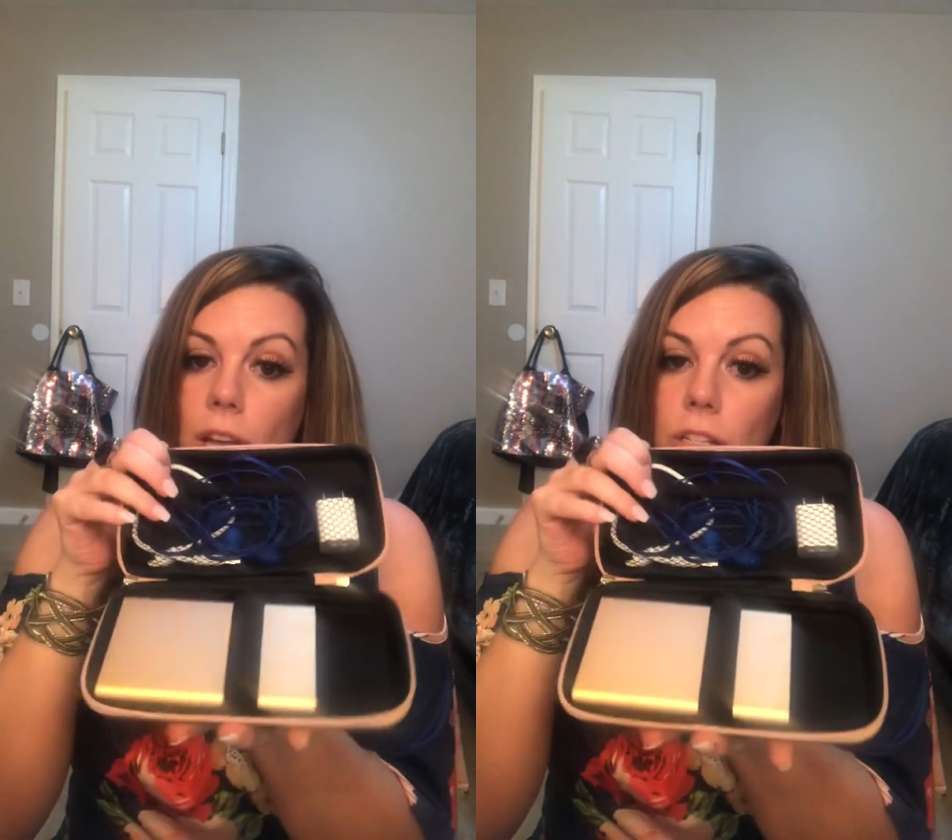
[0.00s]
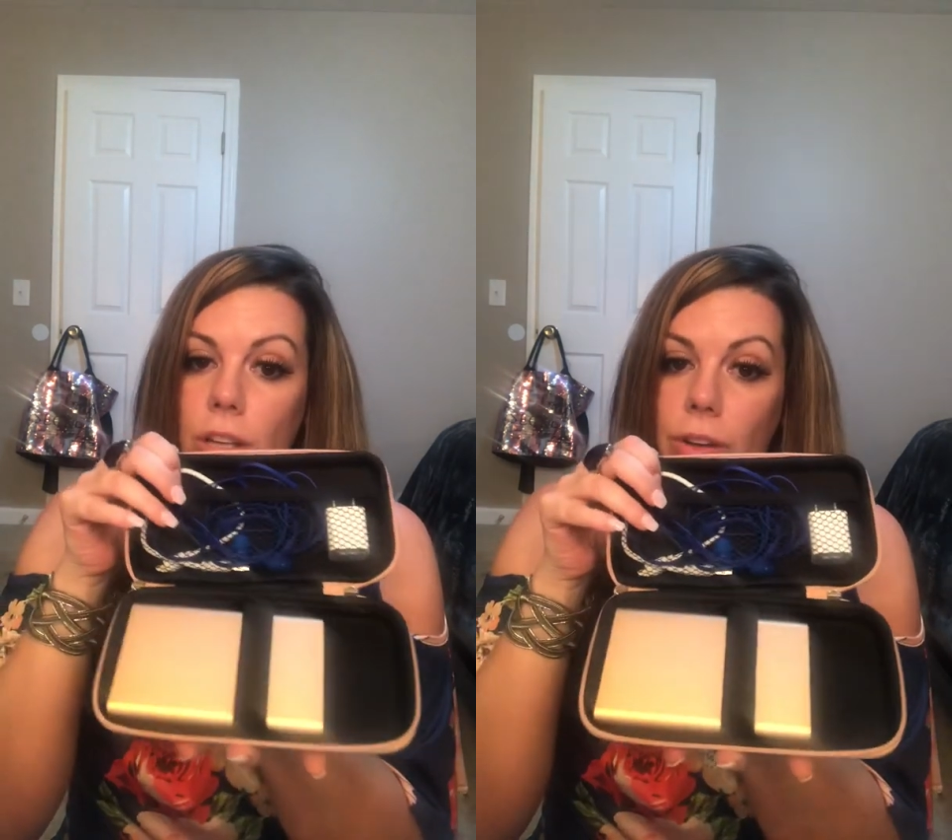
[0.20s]

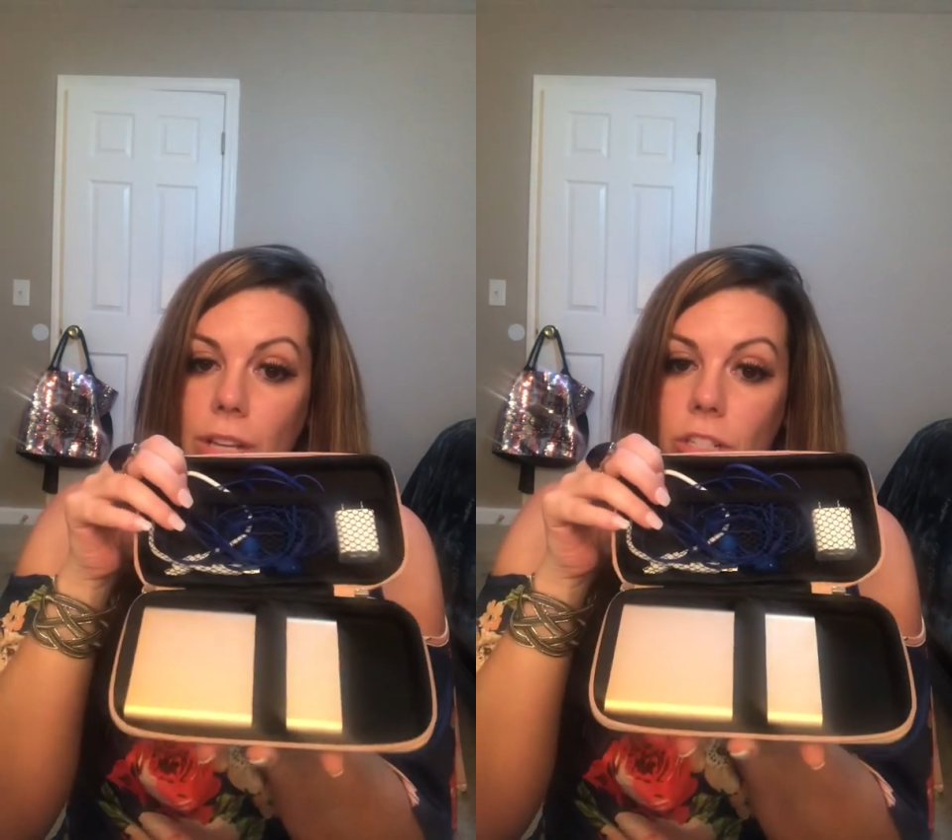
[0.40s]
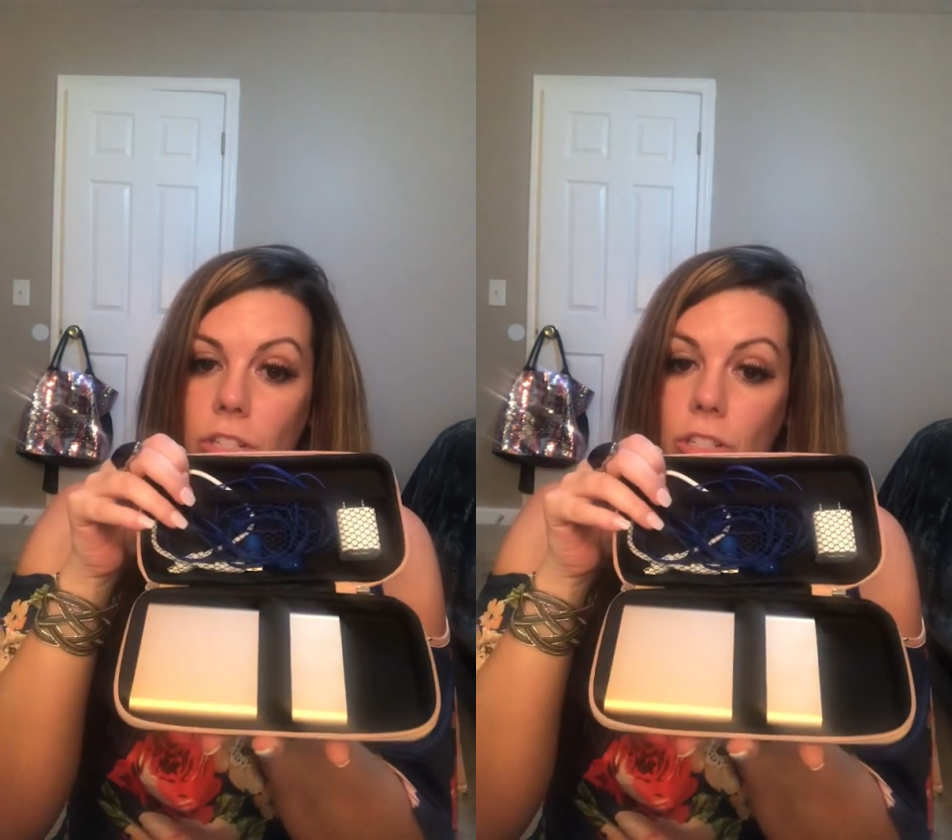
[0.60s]
So
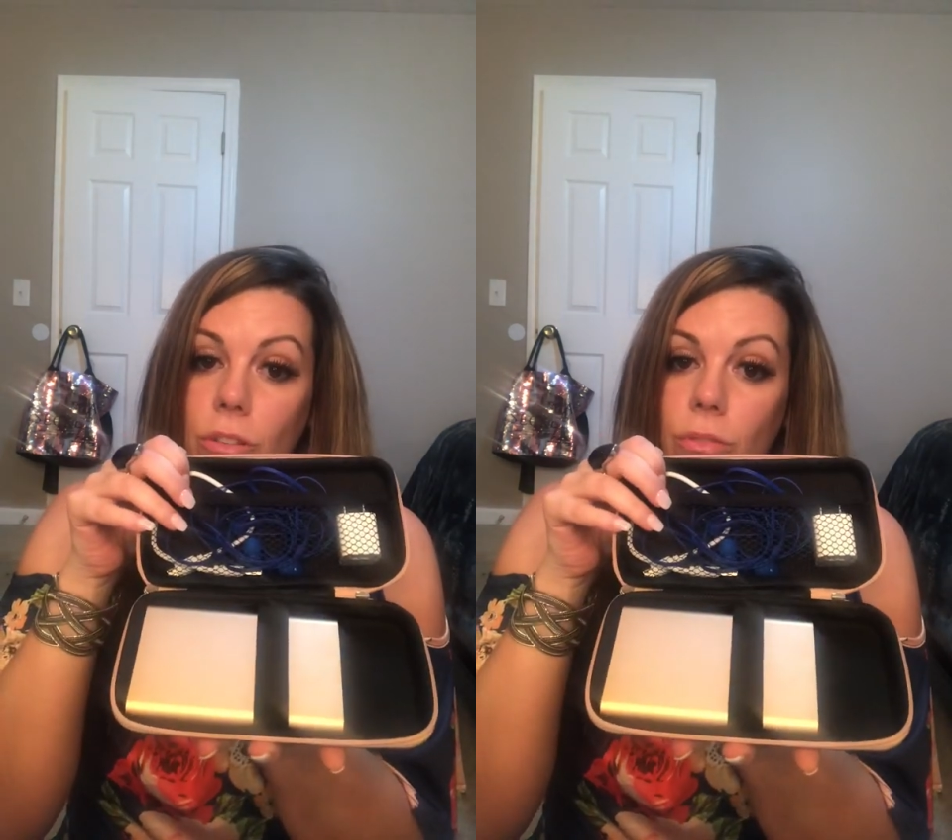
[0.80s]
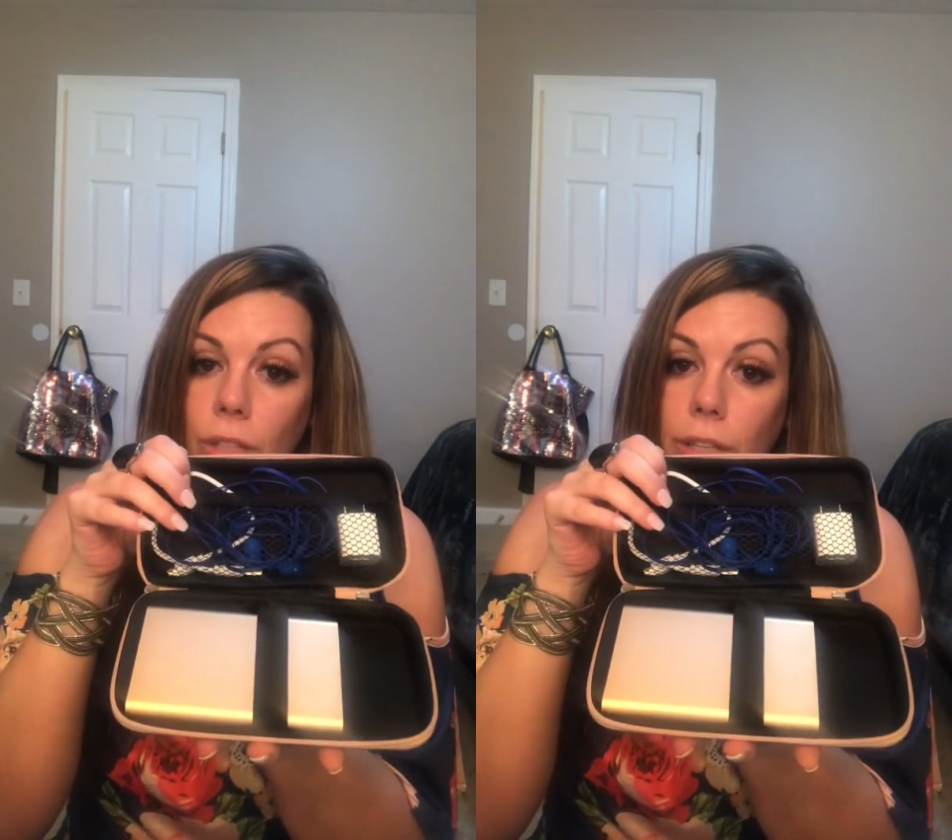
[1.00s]
it's just
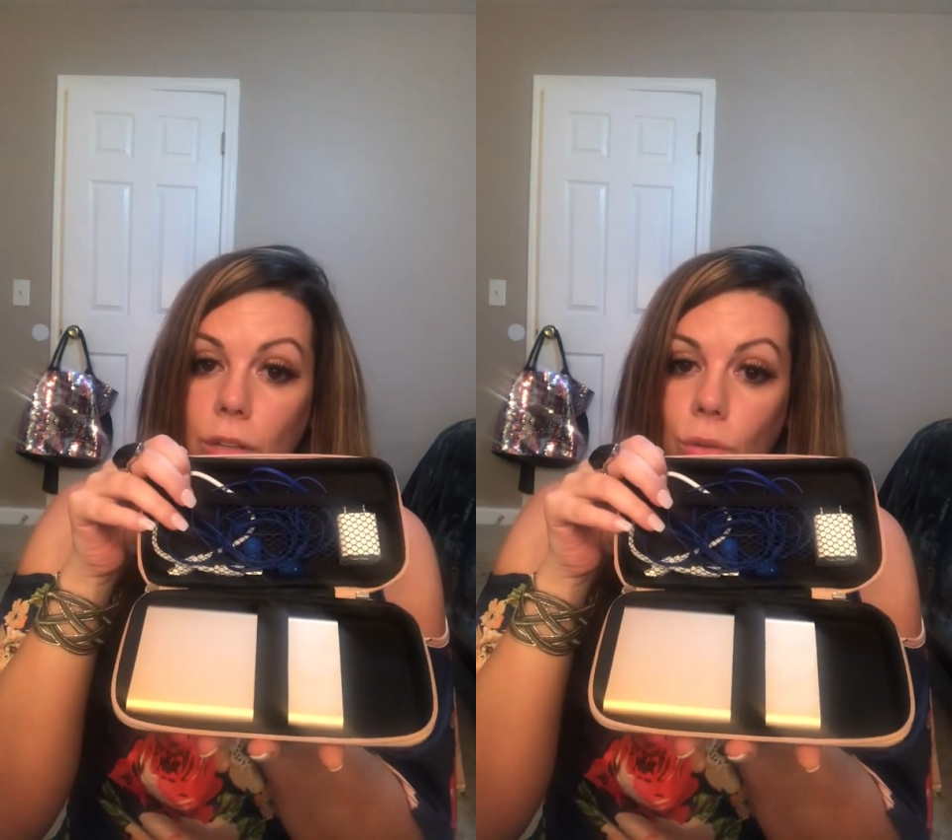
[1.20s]
a really